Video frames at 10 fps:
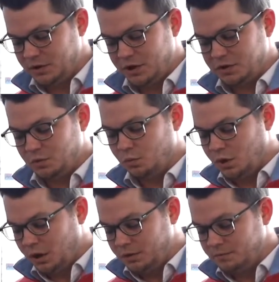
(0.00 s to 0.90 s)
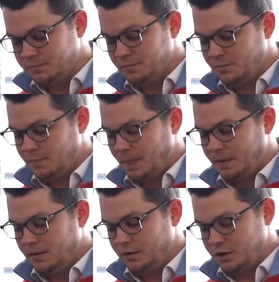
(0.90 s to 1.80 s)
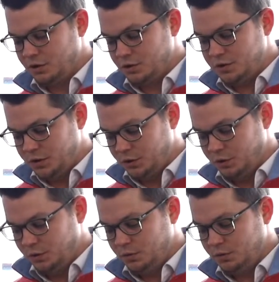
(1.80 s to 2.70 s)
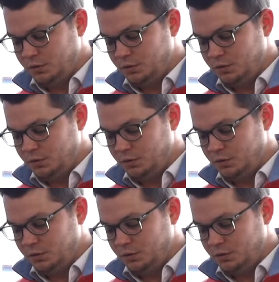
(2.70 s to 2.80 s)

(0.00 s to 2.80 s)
condition 1, condition 2,